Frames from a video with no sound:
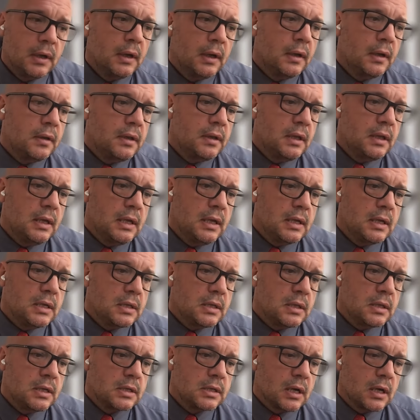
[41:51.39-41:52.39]
The,
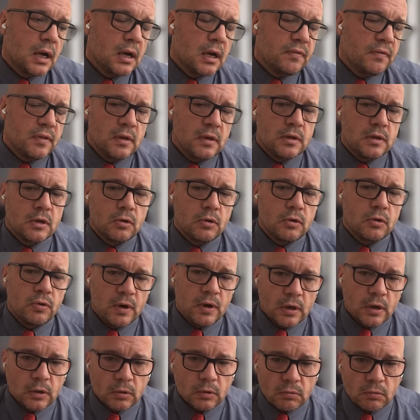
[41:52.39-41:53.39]
this kind of this
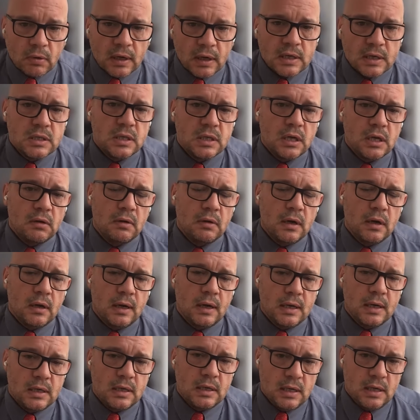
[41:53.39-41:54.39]
critical race theory
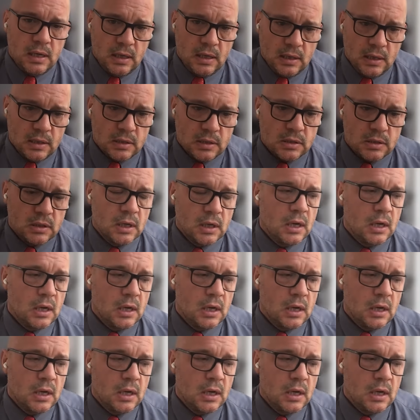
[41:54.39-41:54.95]
ideas,